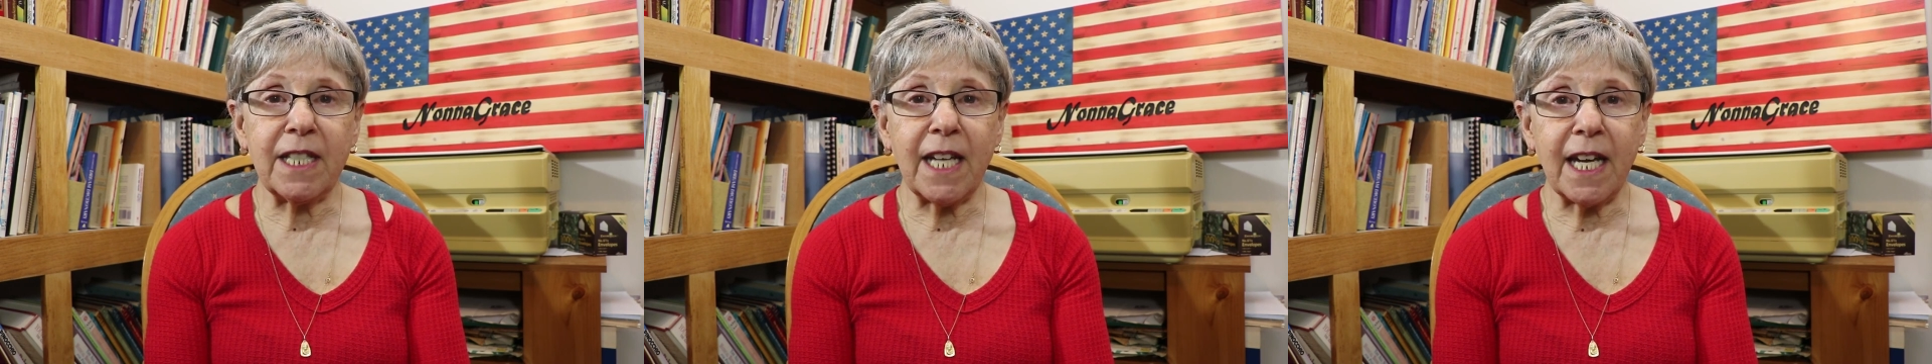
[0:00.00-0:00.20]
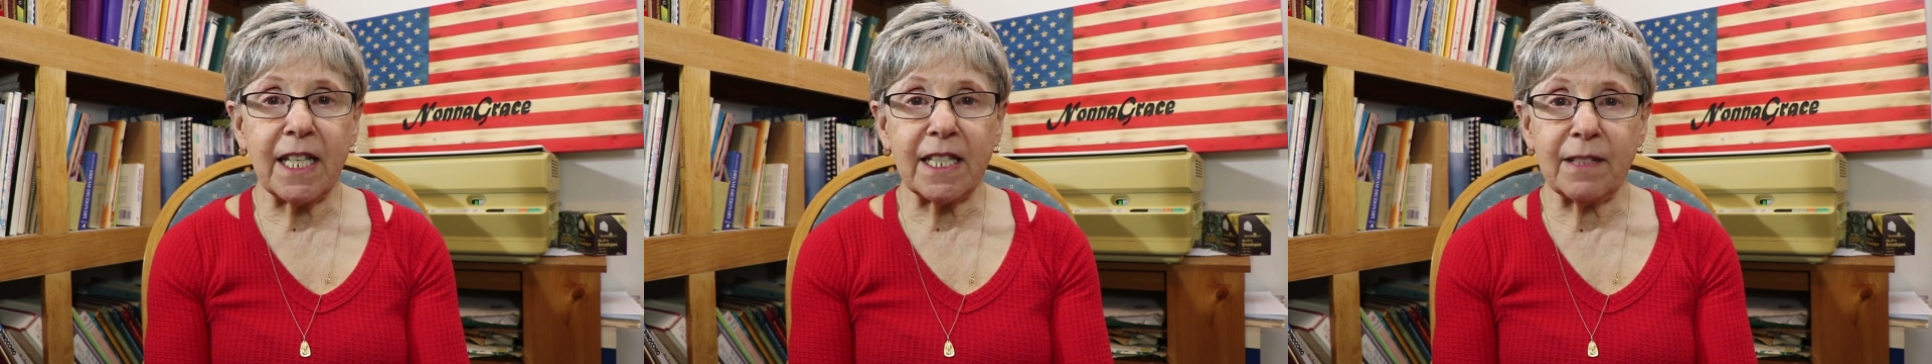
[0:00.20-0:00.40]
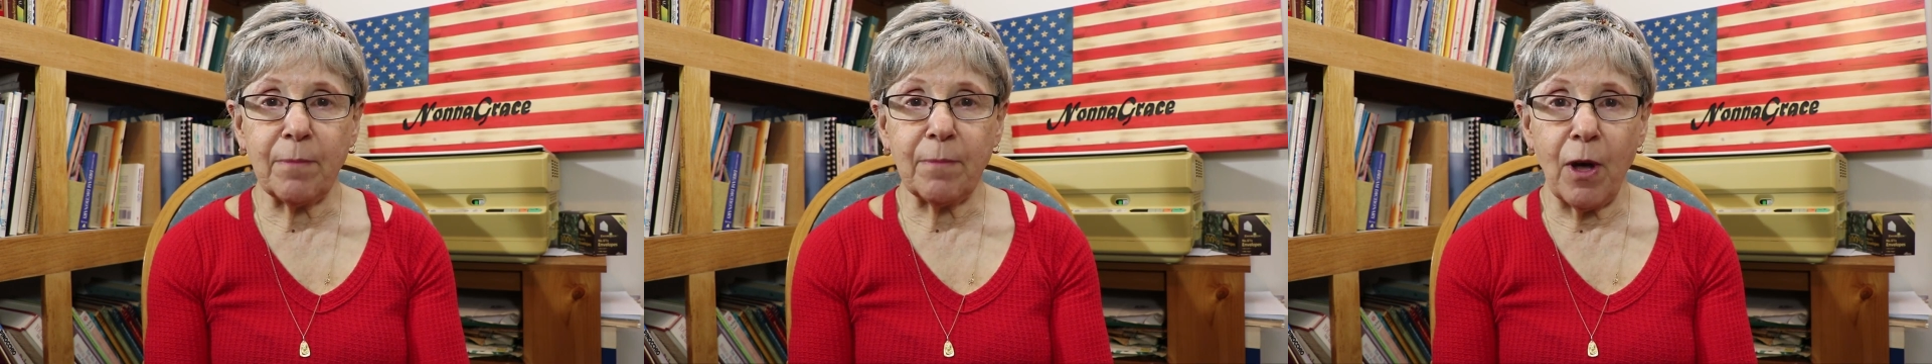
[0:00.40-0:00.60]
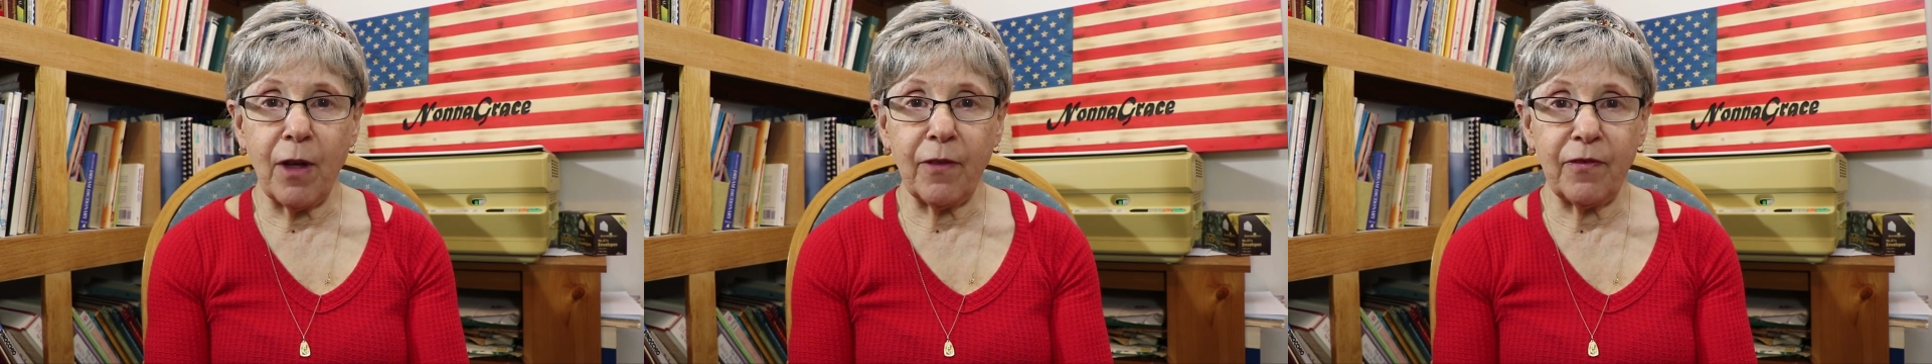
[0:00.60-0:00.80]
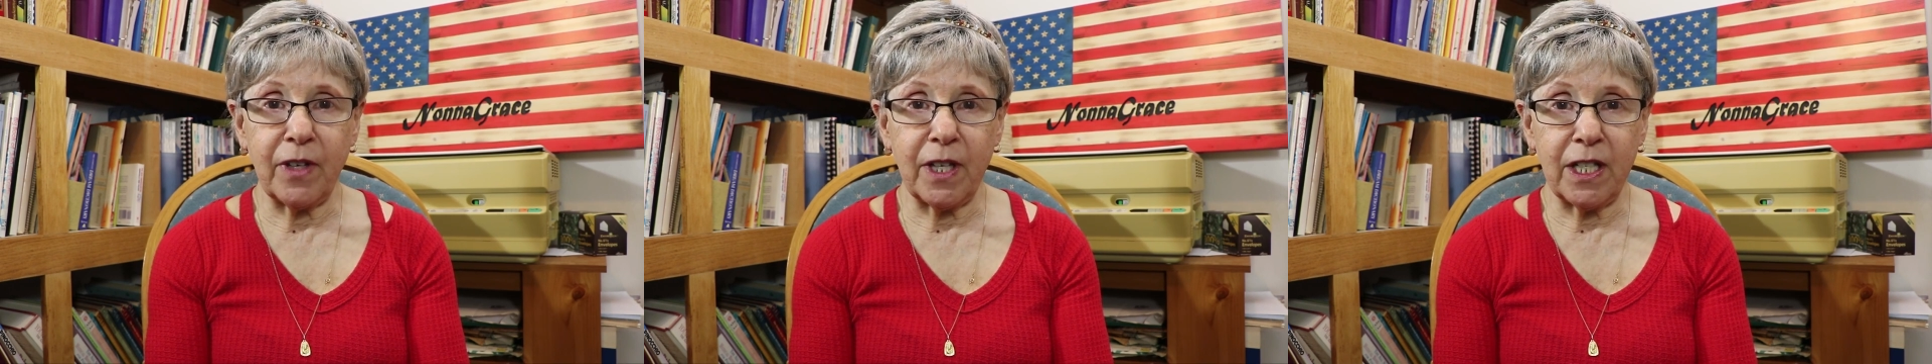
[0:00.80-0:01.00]
take a
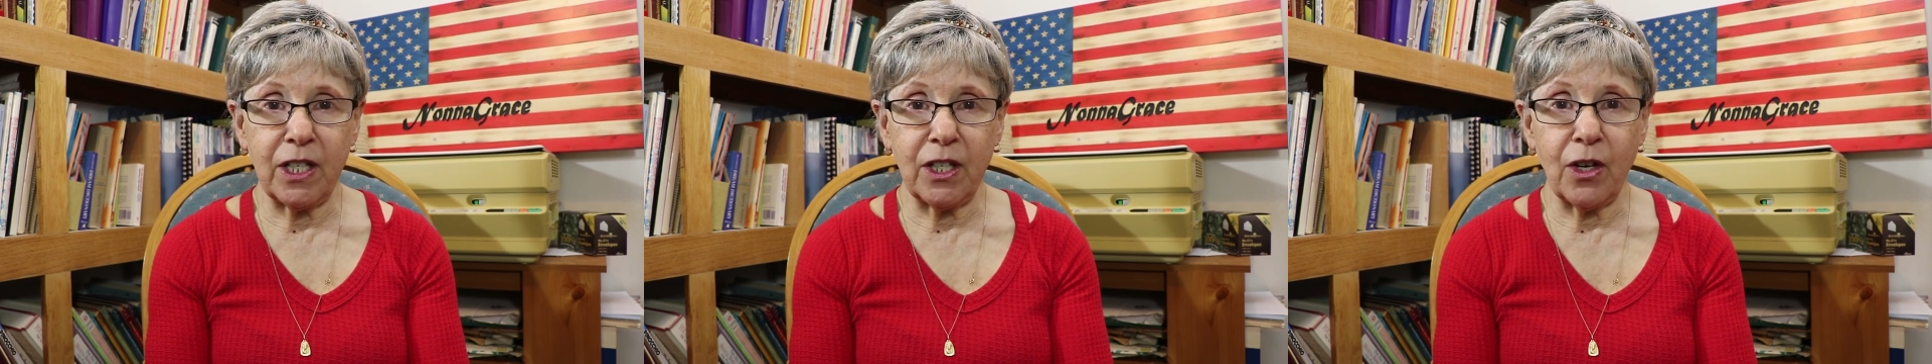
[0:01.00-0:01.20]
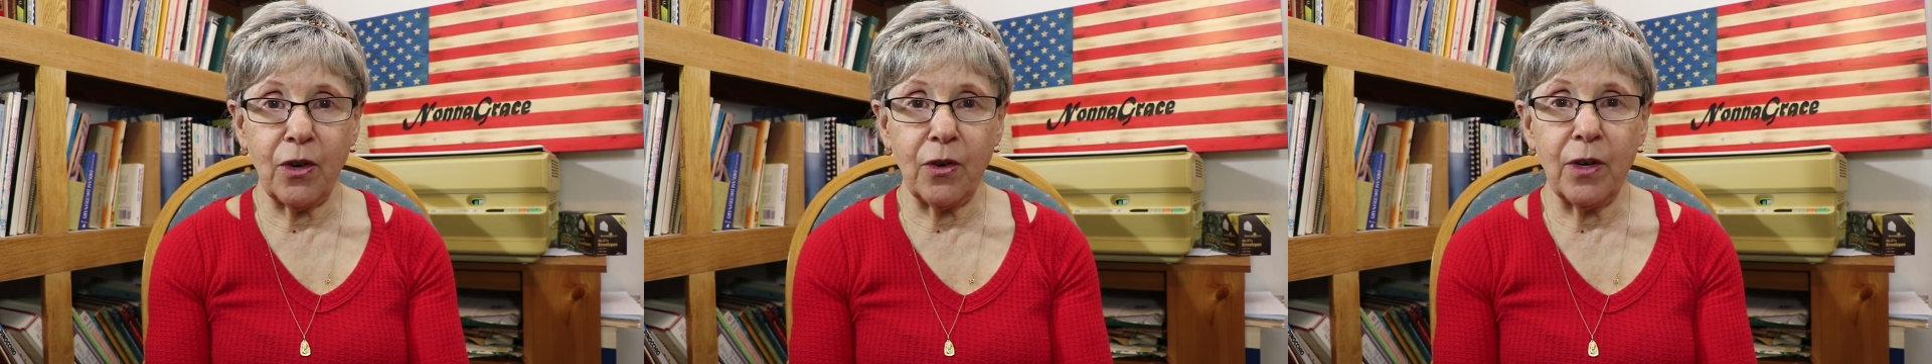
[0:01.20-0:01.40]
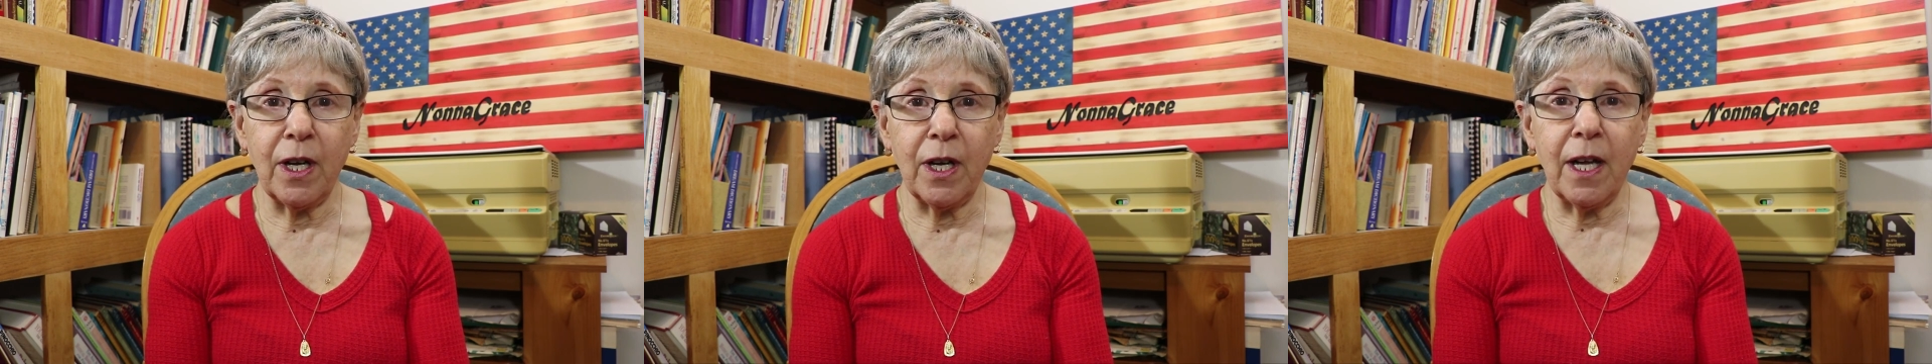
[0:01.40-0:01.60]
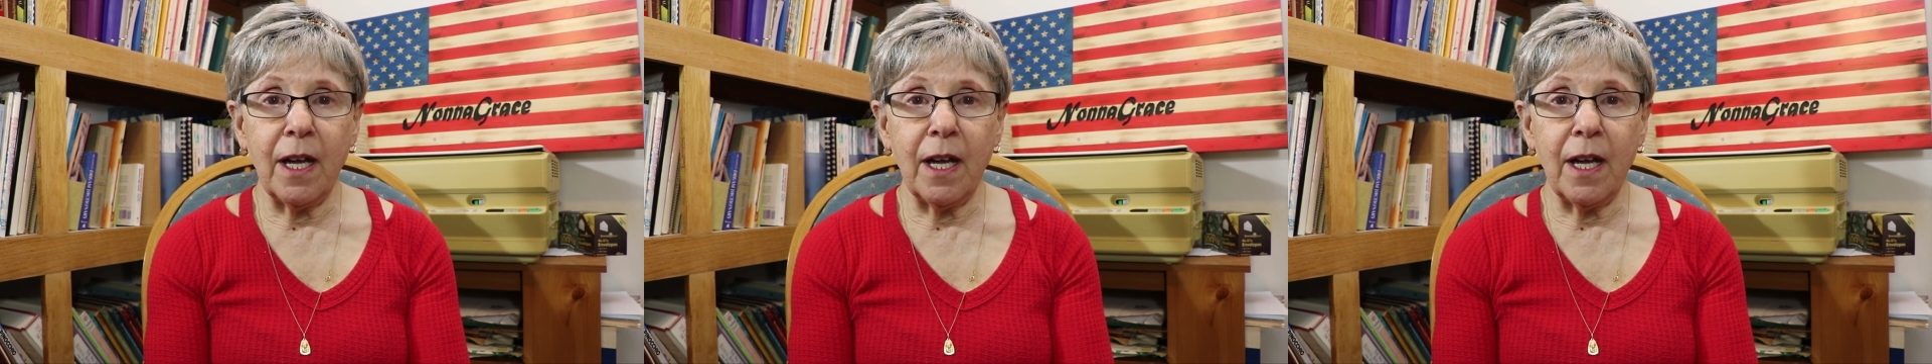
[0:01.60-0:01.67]
small video,